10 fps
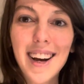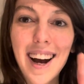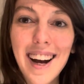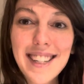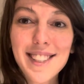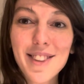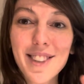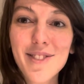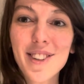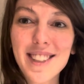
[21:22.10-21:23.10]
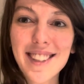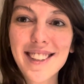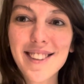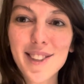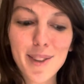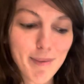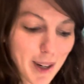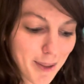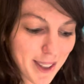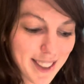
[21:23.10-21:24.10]
Hi, sweet and friendly YouTube
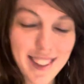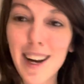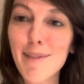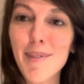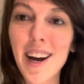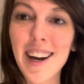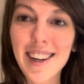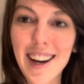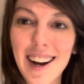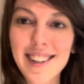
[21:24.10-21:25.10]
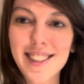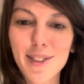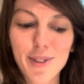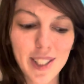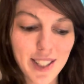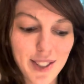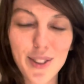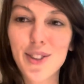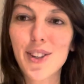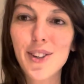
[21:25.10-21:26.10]
mamas. I'm back. I just wanted to
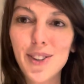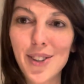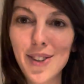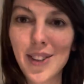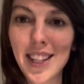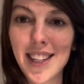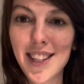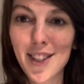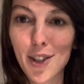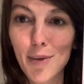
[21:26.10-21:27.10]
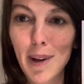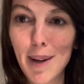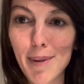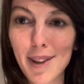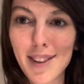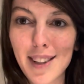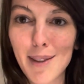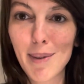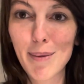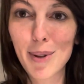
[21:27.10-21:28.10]
show you an additional paper the
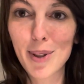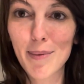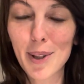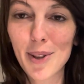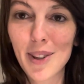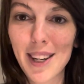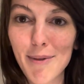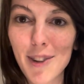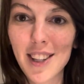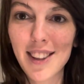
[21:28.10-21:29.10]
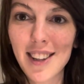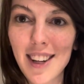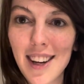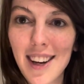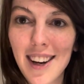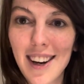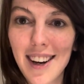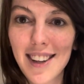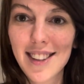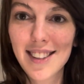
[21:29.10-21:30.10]
MIMOS pillow came with.
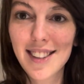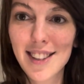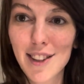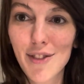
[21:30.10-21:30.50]
Uh, this is the